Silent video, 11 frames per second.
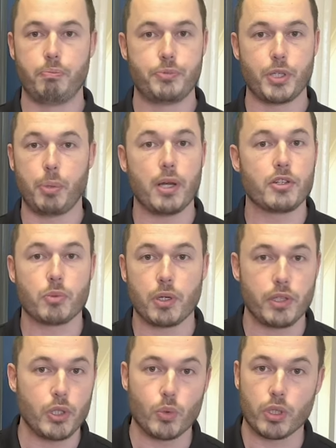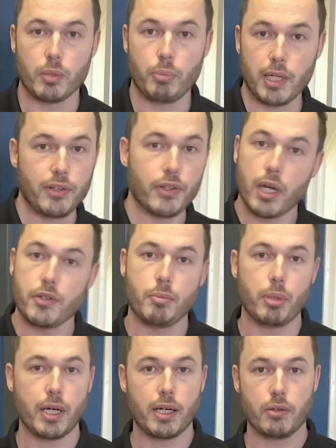Depends whether you want to pay thirty
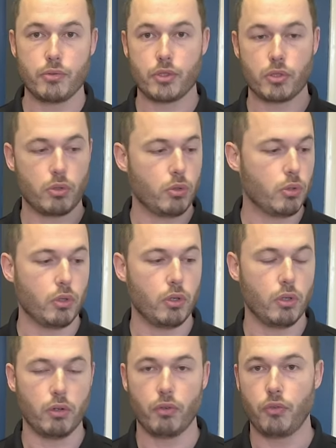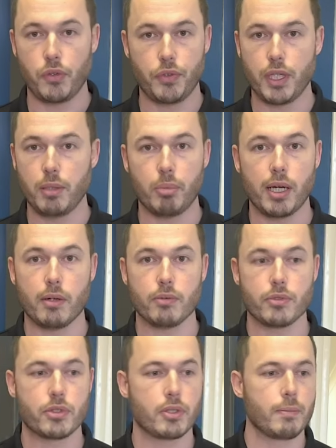pounds or fifteen pounds.